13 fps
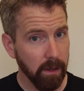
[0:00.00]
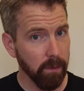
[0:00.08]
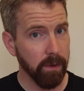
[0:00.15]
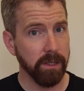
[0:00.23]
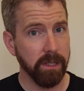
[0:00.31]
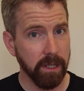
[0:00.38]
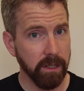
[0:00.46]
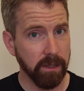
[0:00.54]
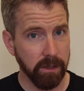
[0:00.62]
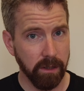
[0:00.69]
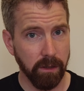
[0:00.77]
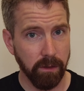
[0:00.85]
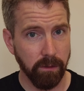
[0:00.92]
which is
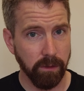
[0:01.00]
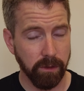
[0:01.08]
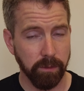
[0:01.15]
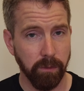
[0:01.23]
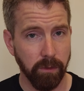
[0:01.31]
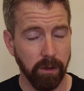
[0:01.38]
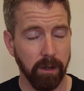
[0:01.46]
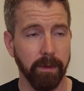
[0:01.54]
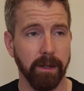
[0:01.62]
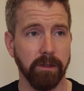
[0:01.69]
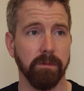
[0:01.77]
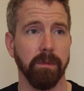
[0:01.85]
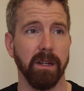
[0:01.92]
no small
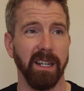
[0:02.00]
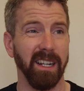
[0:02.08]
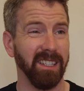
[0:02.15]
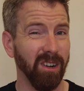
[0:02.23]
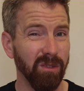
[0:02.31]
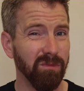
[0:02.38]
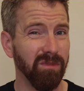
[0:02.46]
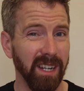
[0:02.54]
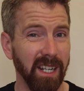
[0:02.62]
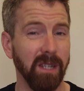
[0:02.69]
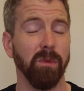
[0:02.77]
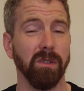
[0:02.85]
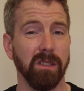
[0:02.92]
amount of money. And I don't
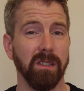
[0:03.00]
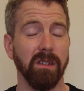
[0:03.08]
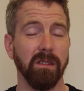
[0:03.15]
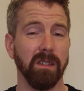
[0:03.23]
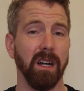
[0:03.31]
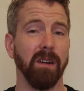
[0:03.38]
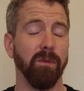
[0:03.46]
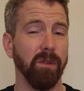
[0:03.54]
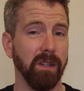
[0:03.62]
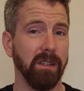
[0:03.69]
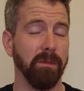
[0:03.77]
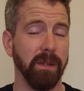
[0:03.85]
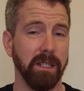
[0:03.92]
really want to do that. I've already
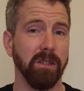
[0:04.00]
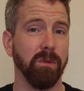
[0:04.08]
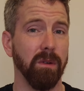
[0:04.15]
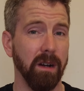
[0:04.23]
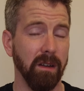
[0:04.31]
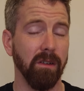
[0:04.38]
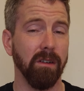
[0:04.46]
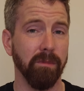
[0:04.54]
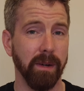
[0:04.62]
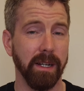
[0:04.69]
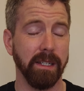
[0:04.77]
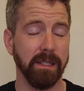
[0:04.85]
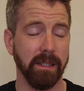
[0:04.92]
committed quite a lot of
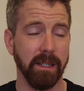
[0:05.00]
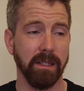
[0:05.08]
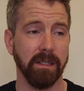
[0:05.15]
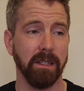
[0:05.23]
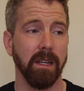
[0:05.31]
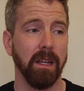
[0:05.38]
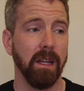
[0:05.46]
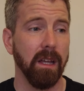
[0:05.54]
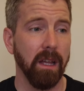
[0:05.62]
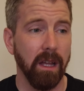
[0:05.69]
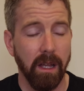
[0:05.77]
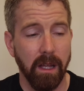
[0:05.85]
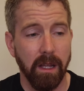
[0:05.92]
money to this.
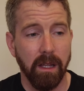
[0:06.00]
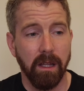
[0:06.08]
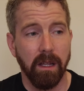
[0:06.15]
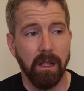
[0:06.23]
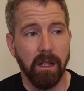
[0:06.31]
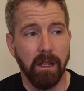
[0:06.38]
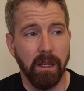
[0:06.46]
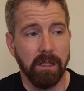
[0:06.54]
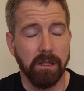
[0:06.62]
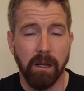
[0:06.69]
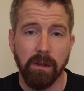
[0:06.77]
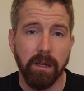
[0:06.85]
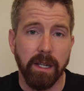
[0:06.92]

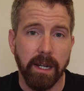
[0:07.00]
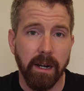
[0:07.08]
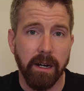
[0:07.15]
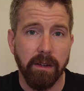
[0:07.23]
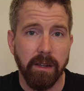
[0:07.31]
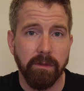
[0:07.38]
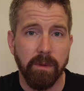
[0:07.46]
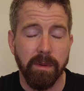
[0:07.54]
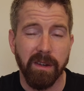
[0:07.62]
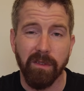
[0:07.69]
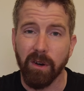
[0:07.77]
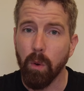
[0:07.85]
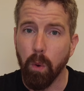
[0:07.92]
So it kind of gives me a bit
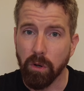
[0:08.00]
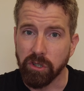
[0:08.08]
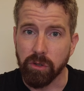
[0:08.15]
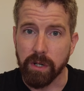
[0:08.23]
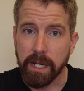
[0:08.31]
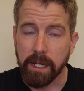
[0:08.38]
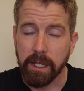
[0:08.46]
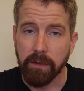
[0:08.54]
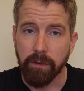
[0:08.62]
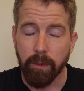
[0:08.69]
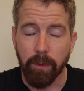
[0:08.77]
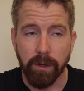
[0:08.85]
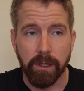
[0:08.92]
of a quandary, if
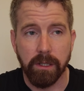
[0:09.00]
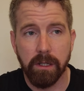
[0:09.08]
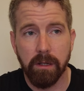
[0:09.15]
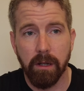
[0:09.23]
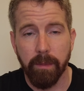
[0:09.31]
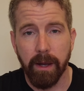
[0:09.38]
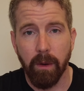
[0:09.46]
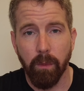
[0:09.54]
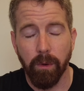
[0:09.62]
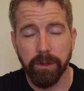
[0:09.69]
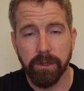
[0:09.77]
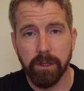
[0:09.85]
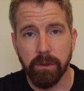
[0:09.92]
I'm honest, about
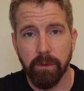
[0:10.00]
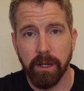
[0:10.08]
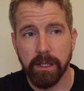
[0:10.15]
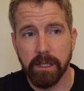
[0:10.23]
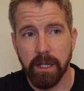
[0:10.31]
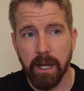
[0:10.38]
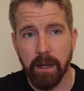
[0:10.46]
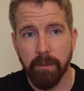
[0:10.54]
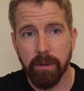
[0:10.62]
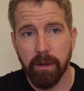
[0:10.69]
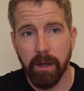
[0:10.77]
what's the right step.